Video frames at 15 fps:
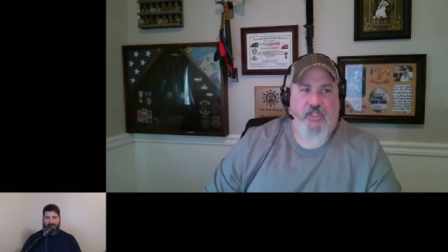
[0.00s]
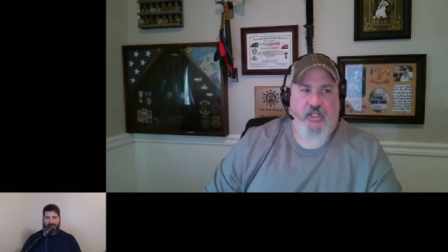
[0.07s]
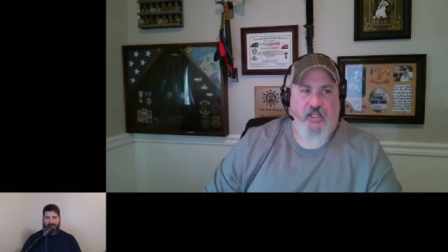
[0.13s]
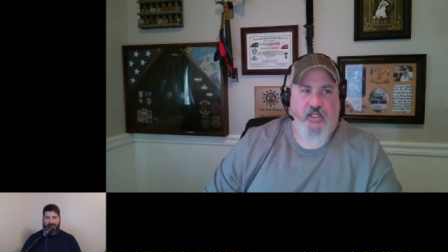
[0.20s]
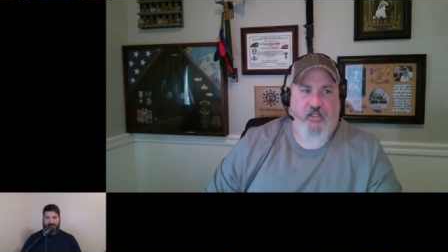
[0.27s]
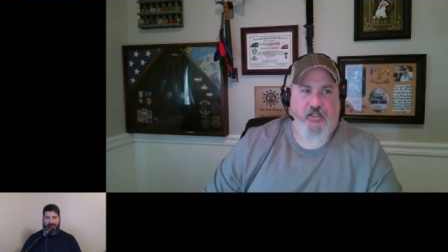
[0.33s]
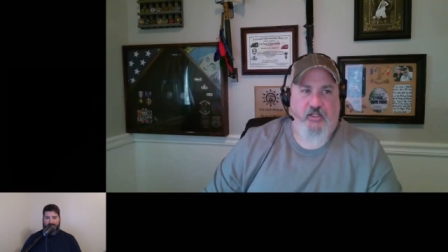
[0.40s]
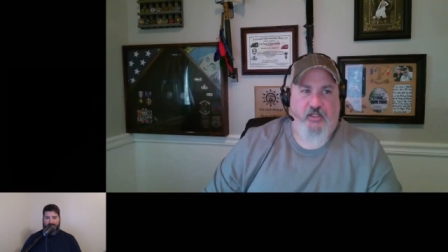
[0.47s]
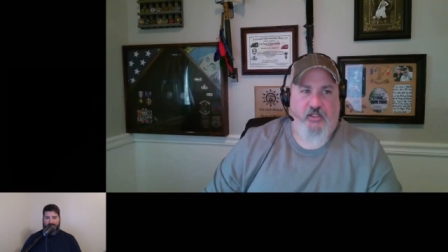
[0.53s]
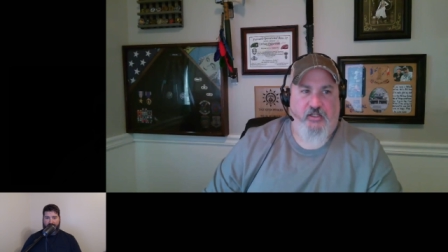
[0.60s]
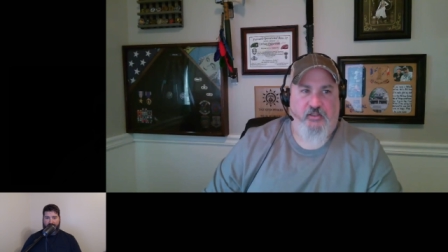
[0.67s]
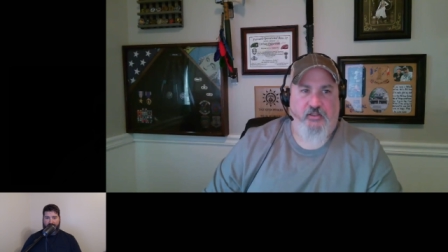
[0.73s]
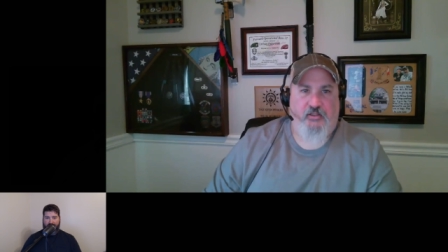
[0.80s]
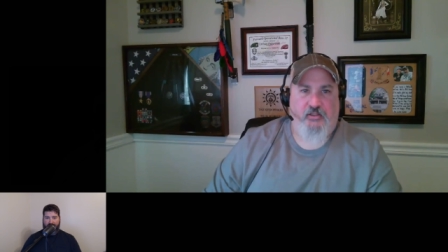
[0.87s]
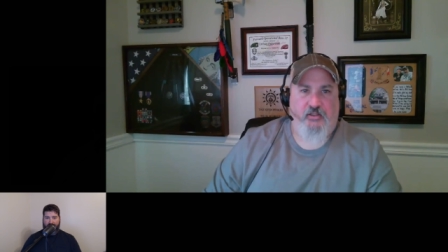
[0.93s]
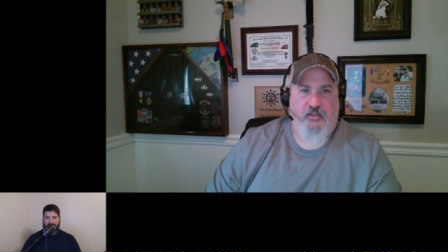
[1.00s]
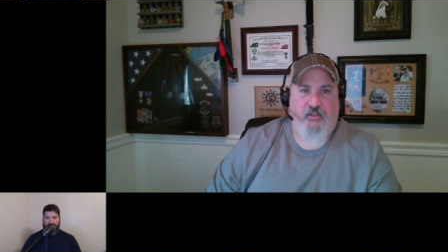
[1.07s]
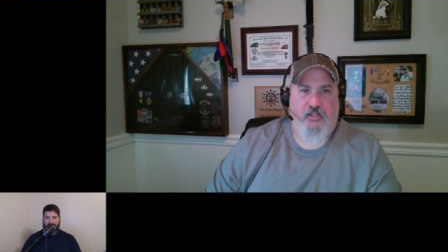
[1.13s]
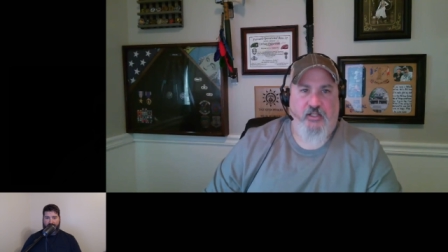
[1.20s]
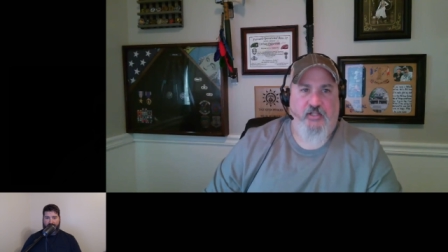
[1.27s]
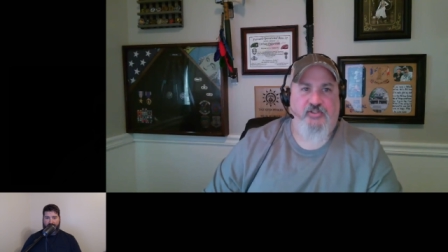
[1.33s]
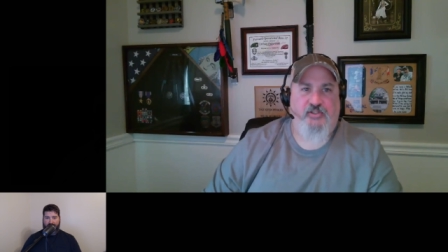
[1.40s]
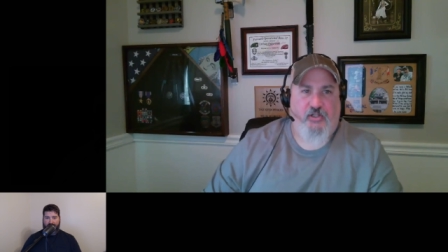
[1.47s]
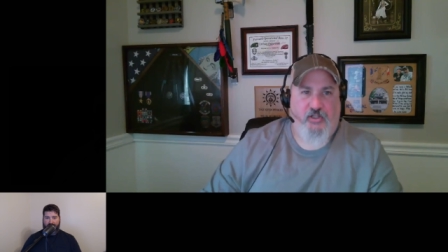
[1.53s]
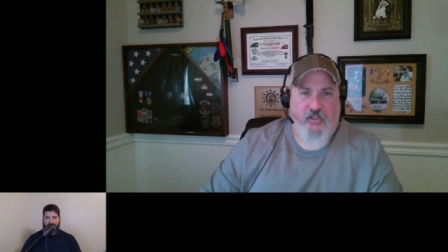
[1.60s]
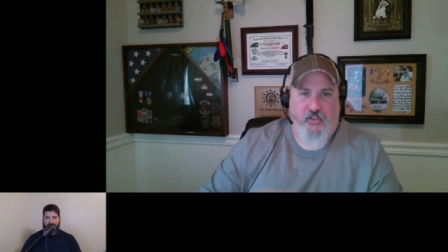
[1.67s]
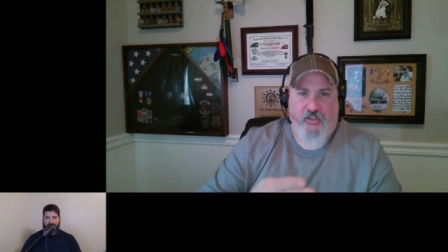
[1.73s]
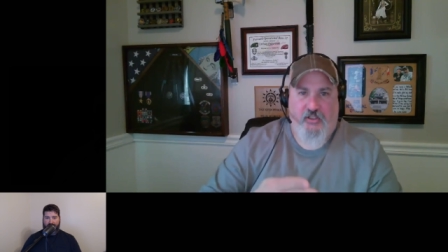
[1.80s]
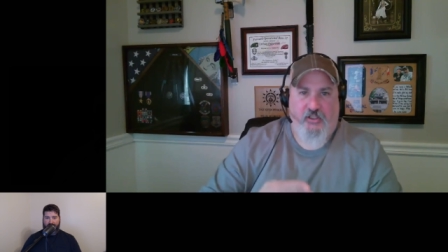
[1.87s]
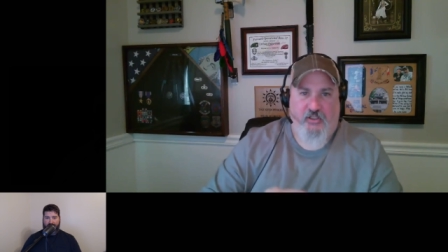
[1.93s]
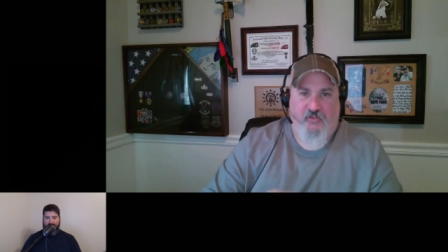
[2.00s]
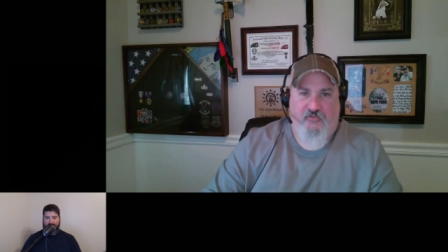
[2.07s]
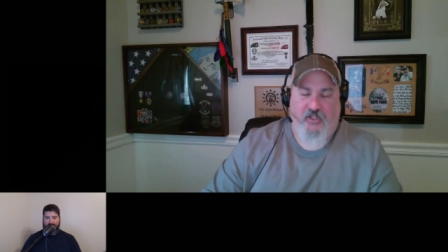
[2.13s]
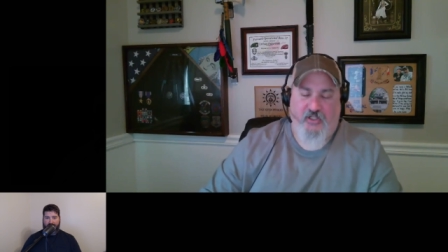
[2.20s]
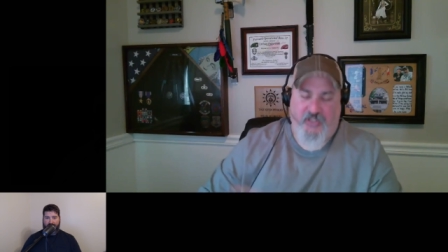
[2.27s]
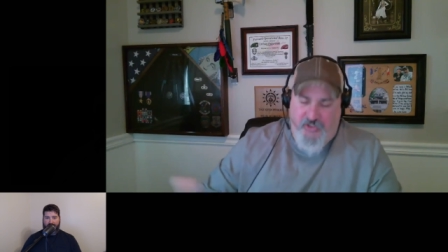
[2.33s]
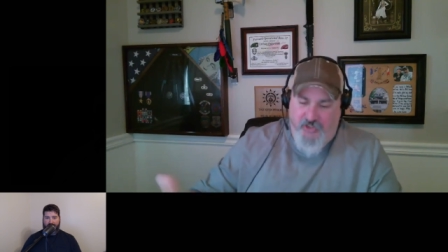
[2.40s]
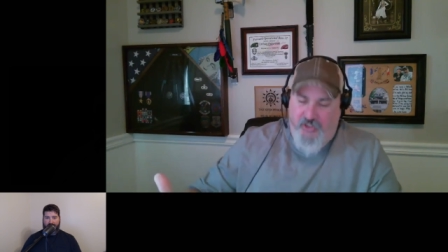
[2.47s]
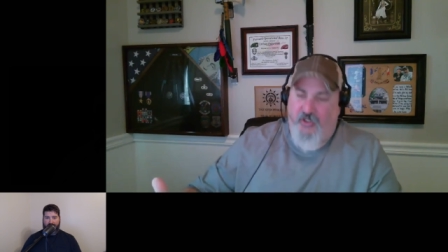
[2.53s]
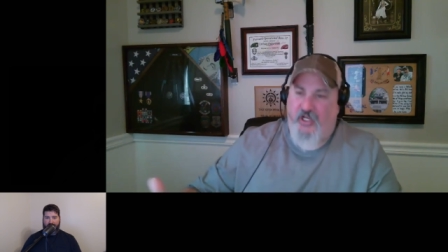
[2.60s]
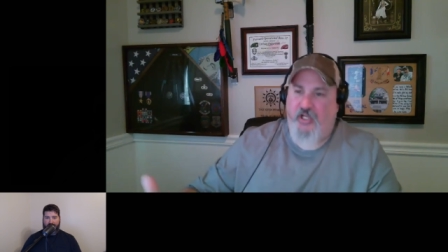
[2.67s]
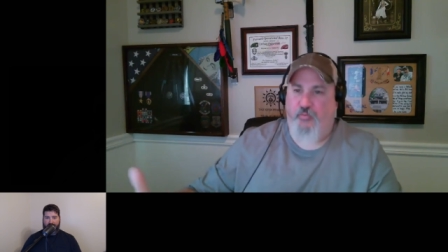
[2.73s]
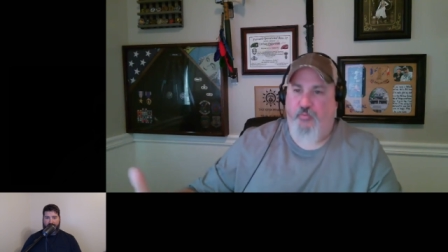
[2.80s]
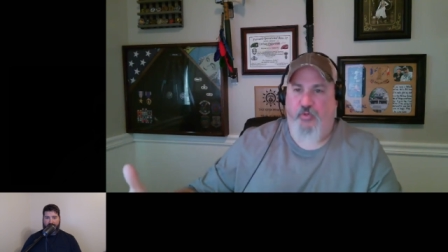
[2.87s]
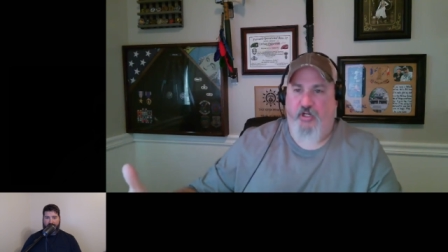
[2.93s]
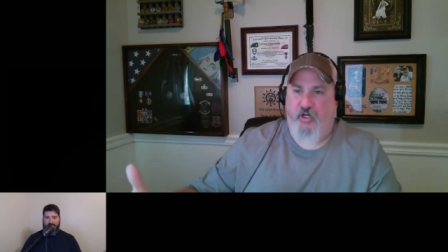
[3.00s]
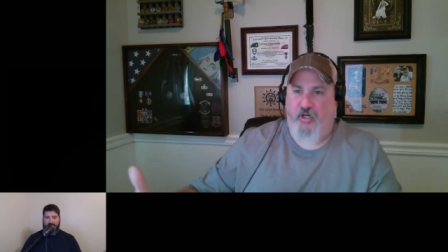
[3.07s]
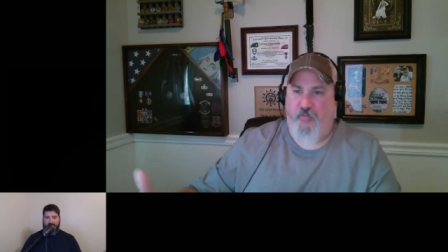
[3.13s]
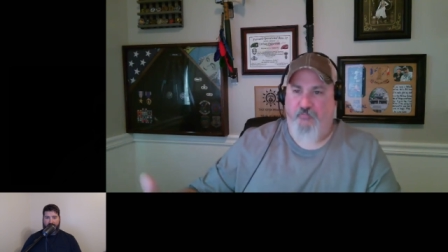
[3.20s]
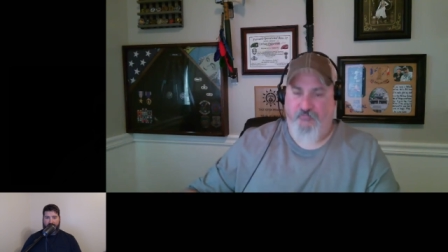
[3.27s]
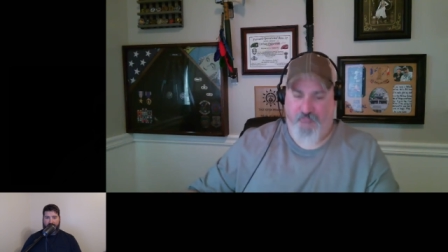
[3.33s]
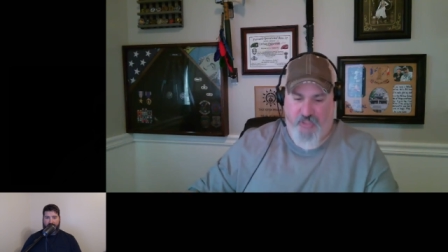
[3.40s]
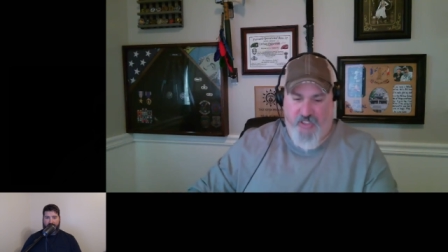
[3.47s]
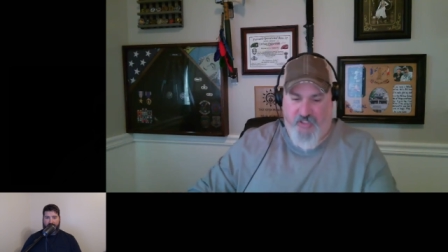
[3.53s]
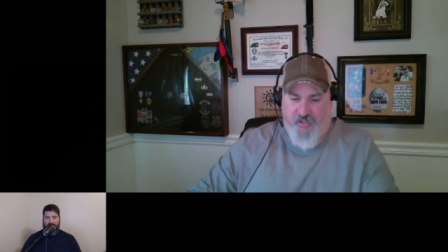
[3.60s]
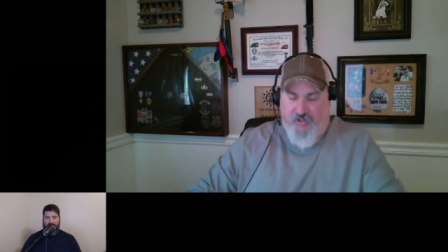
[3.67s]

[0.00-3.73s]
and uh, and start because uh, you know I had one arm, right?